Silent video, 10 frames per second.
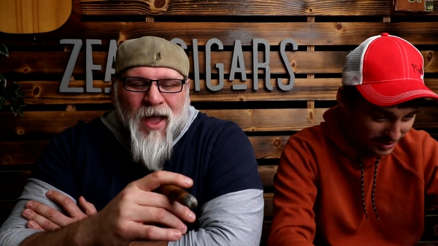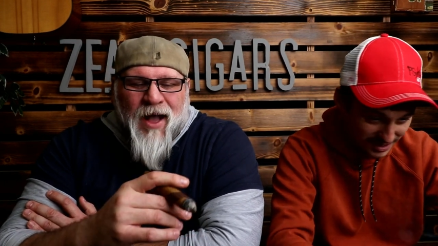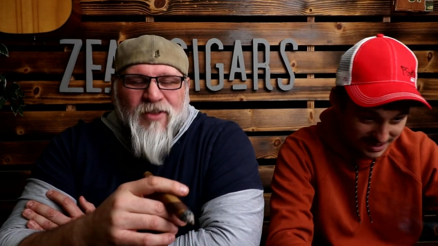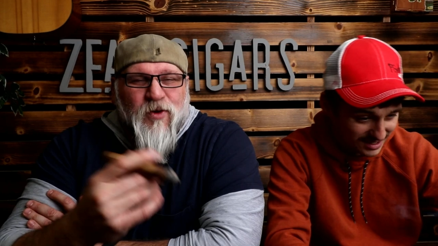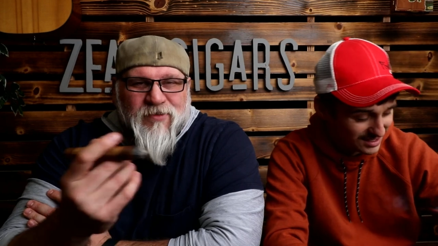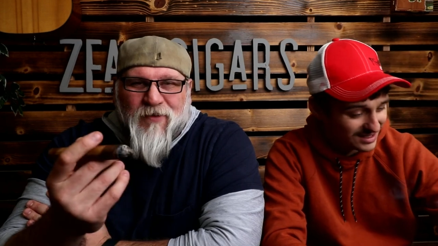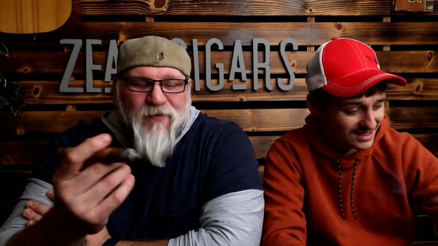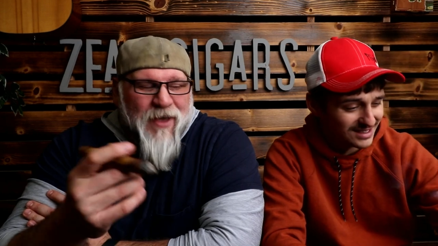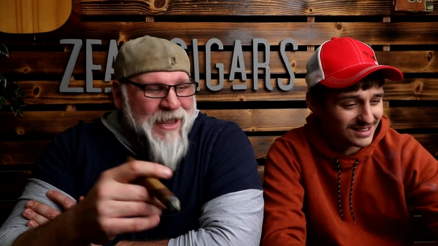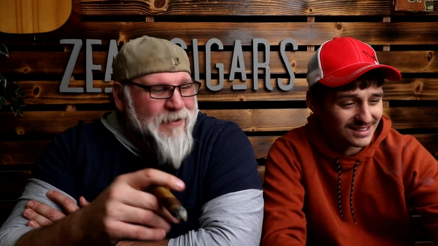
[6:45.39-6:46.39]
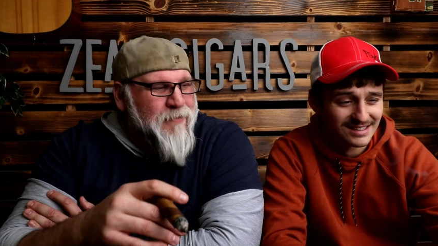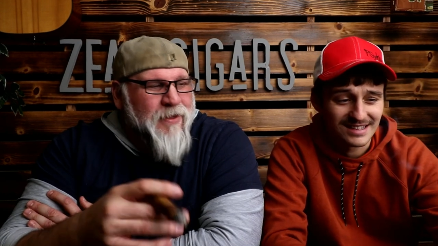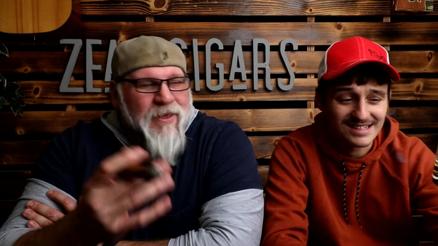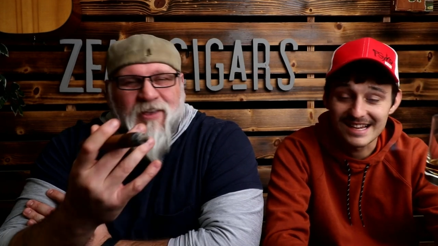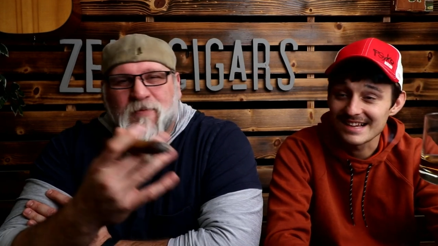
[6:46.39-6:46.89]
Speaker 1: Uh, Twisted Fate.
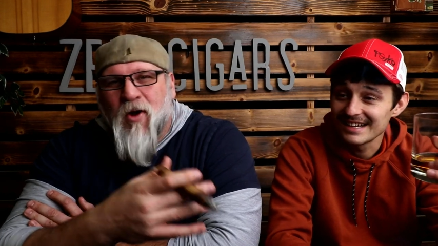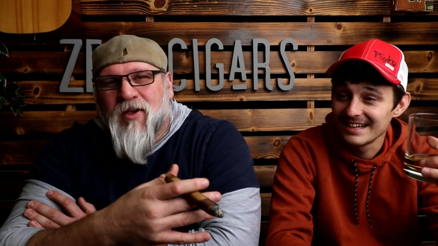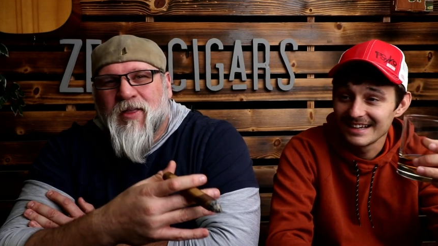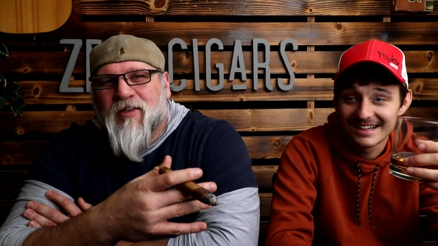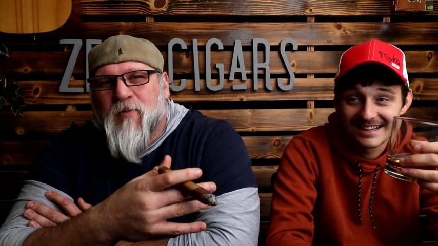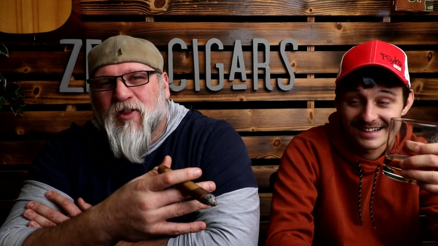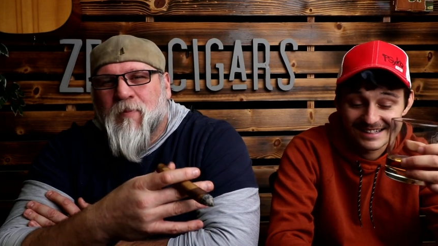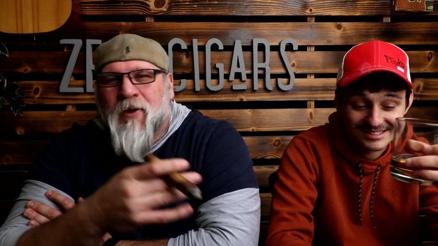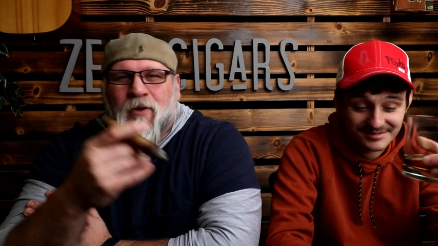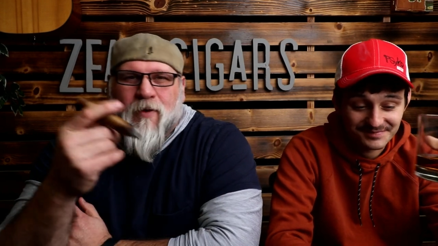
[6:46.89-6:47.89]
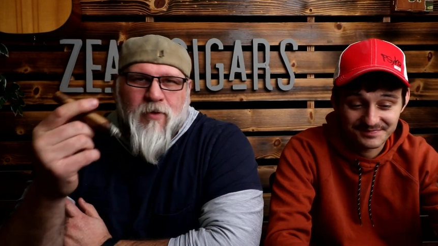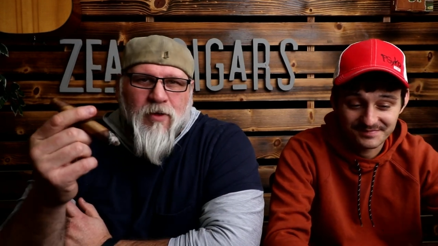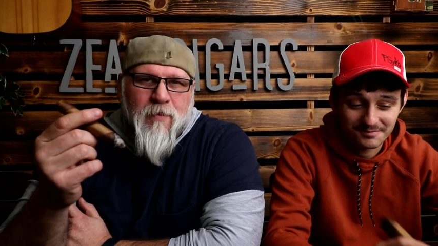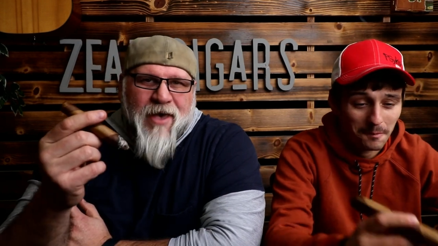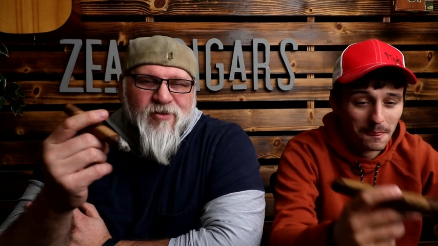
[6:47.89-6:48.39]
he's smoking, he's smoking the pillar. I'm
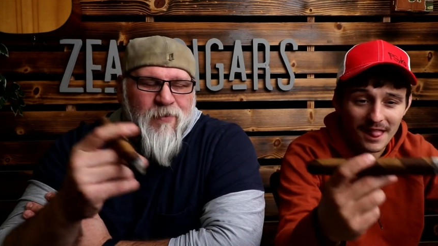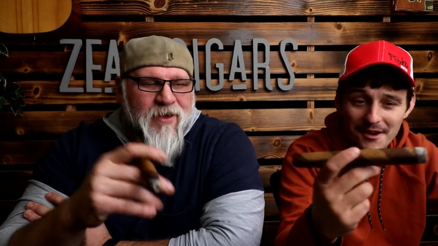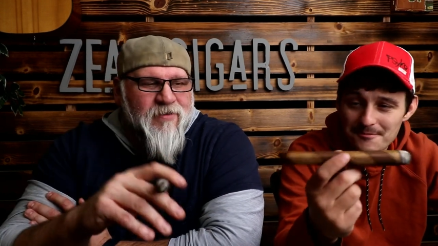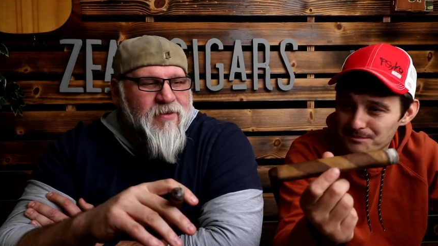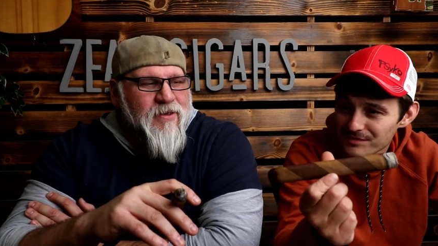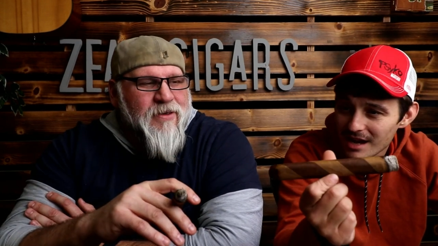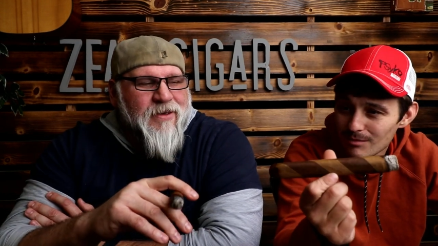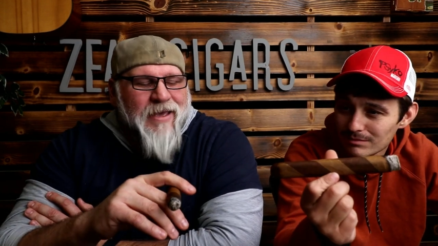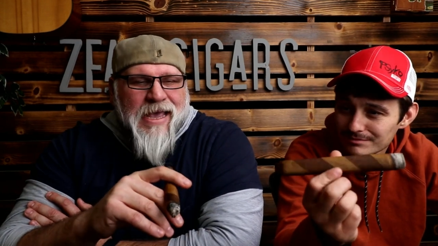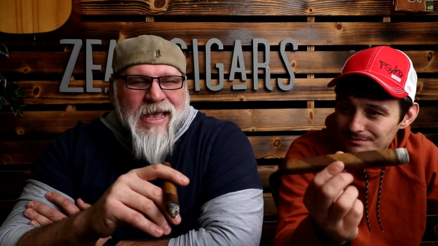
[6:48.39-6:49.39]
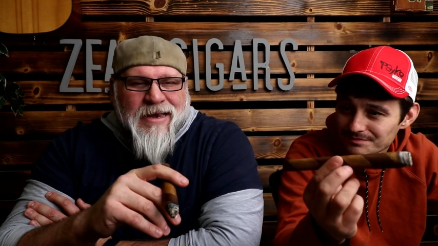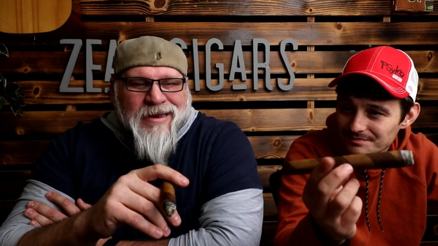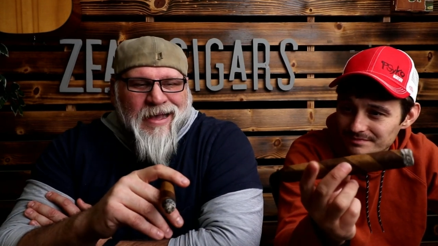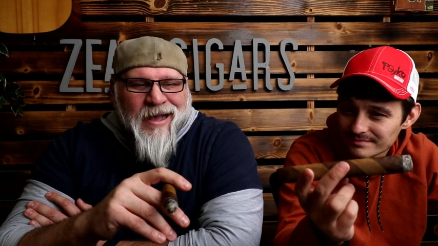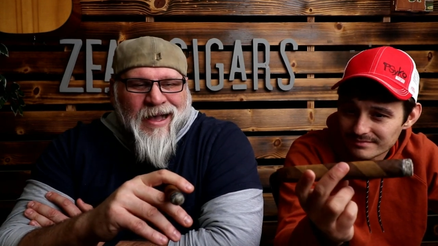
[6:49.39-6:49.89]
smoking the masterpiece,
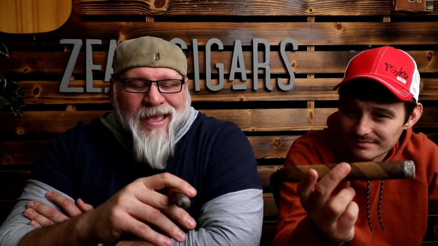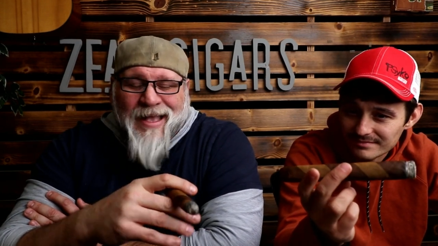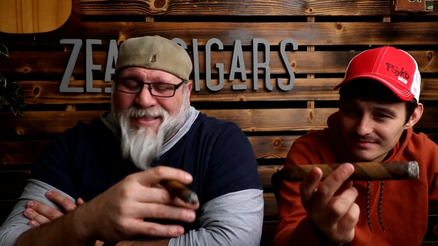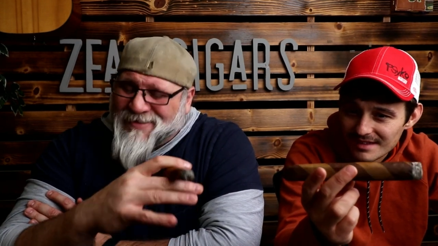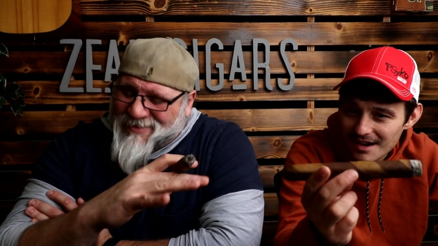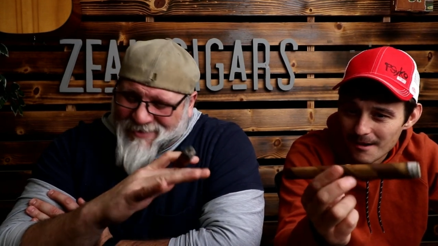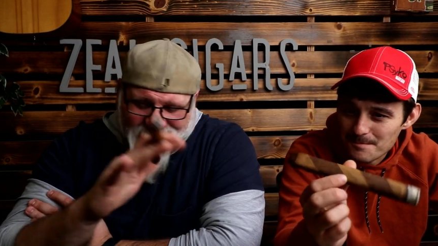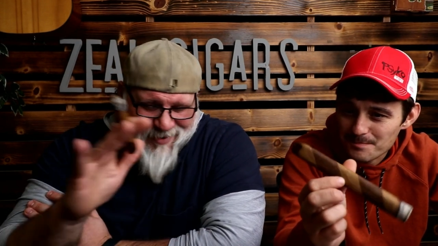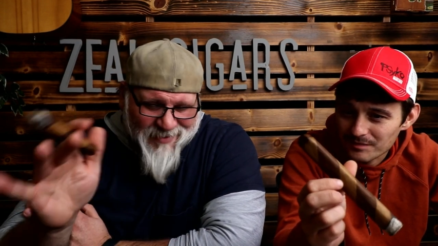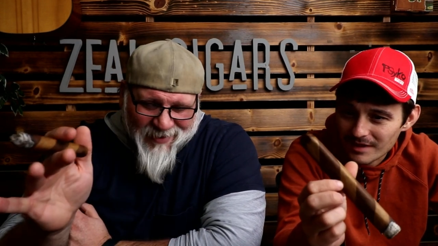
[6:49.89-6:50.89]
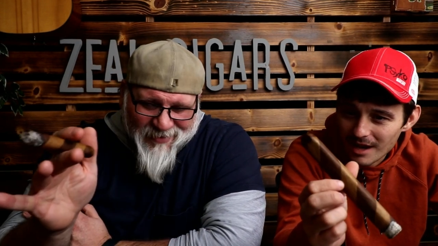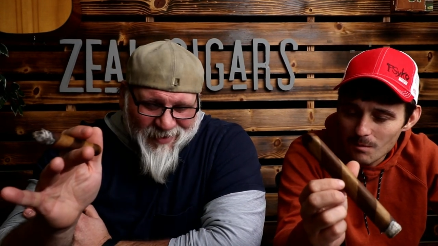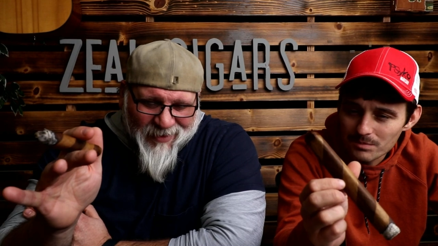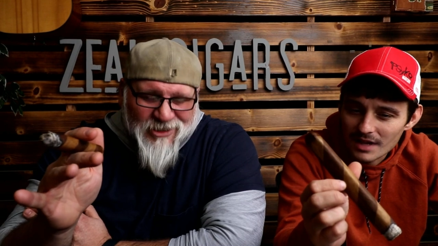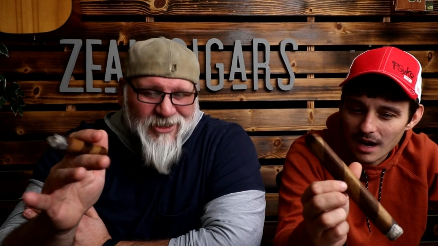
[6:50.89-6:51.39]
and uh, it's just
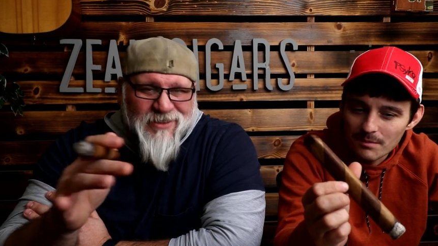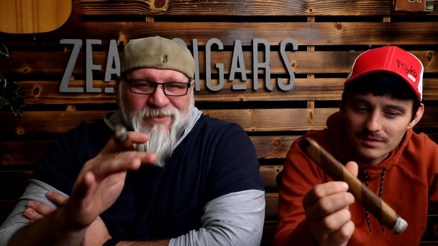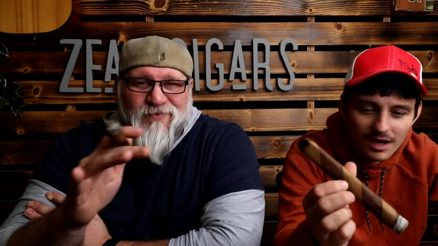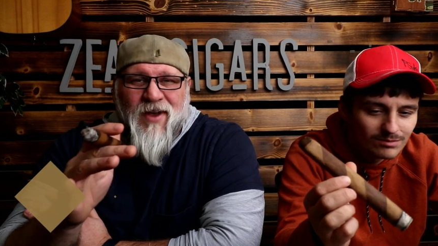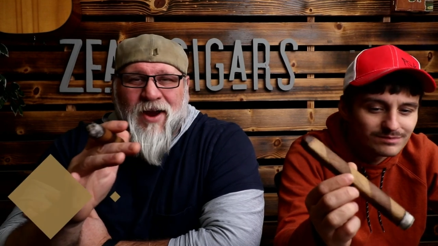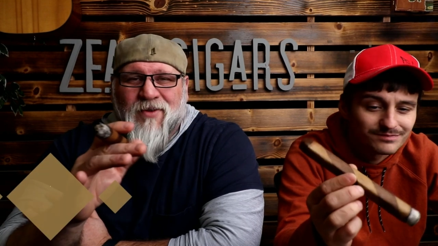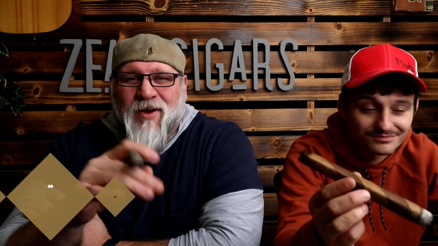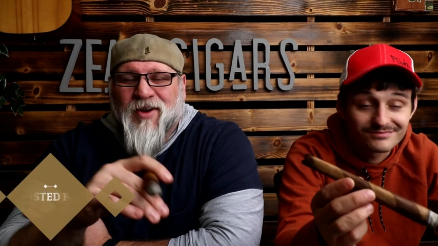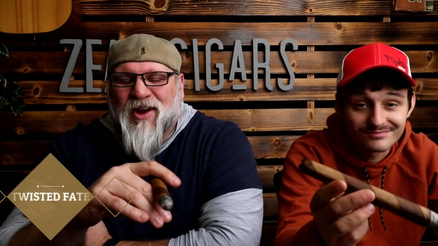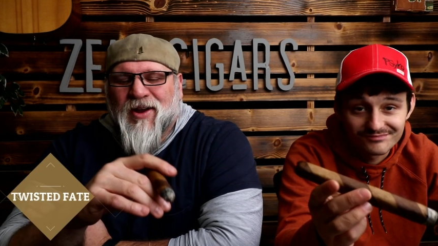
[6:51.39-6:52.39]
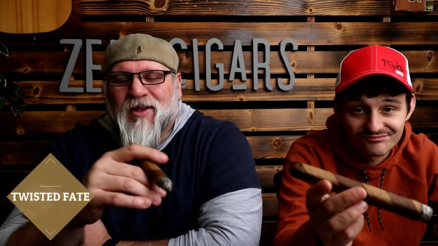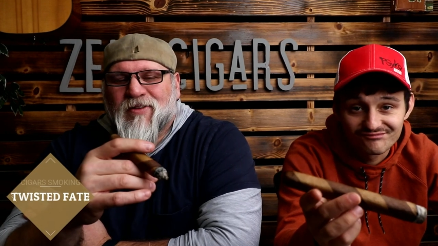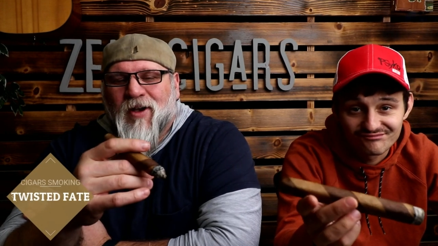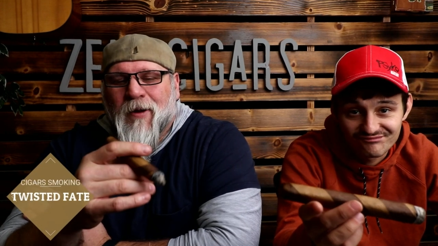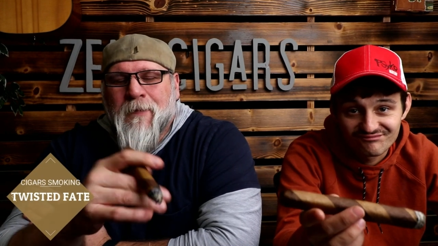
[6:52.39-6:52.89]
delicious. Very, very, very
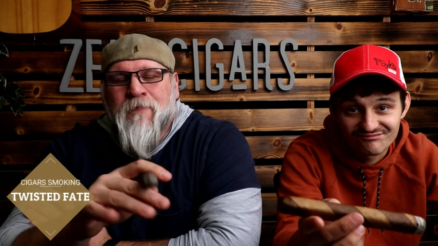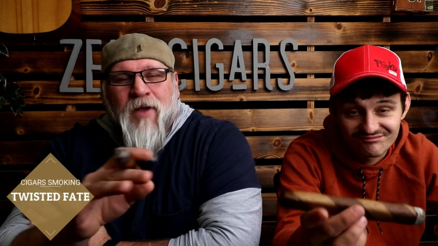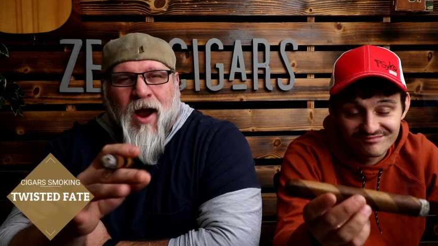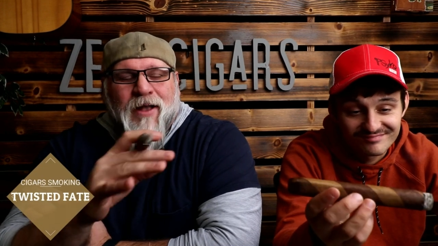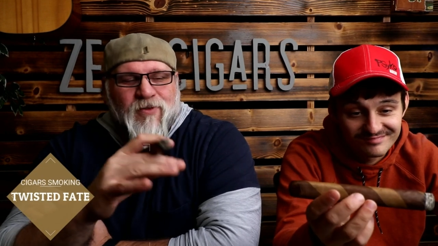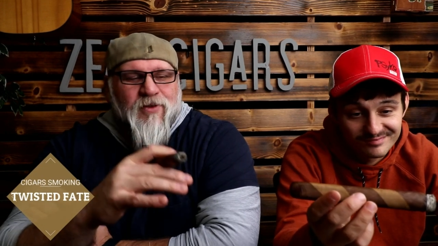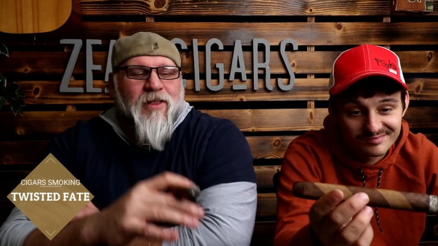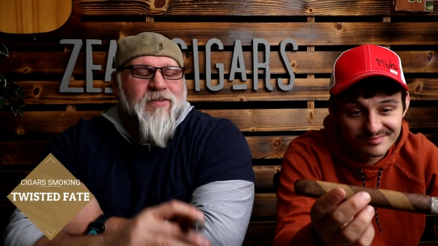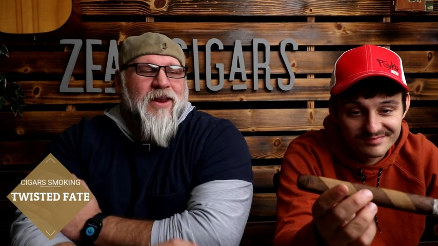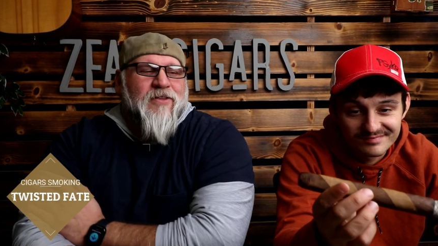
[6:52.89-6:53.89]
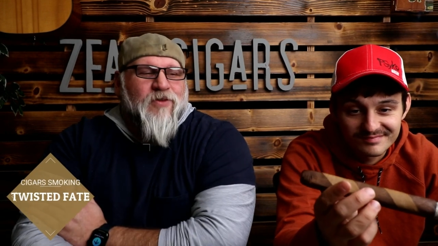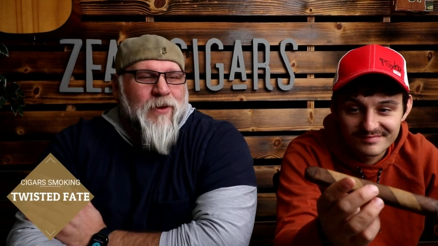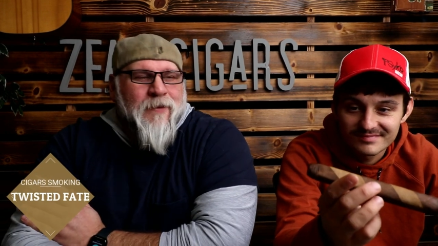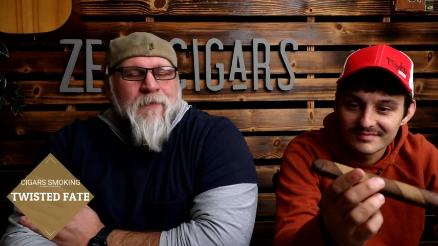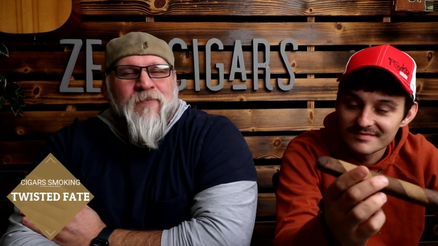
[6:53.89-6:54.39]
good cigar. All right, so let's get into
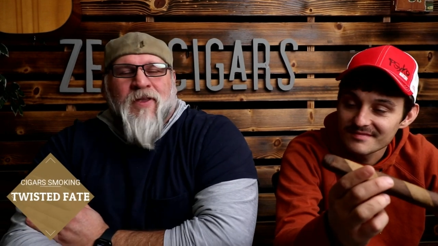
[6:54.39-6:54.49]
it.